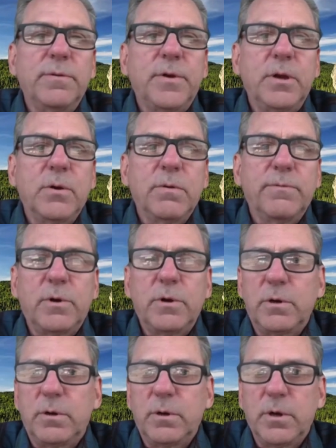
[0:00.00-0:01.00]
thank all of
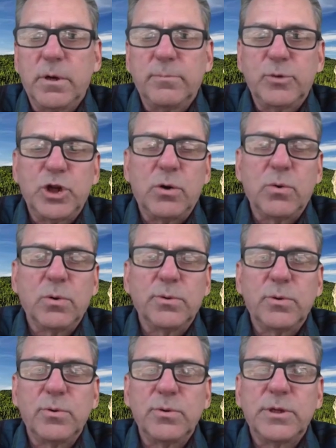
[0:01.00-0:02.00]
our
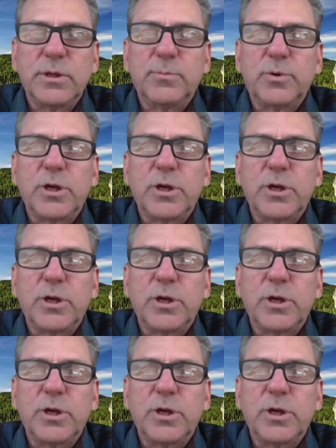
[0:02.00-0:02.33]
shareholders and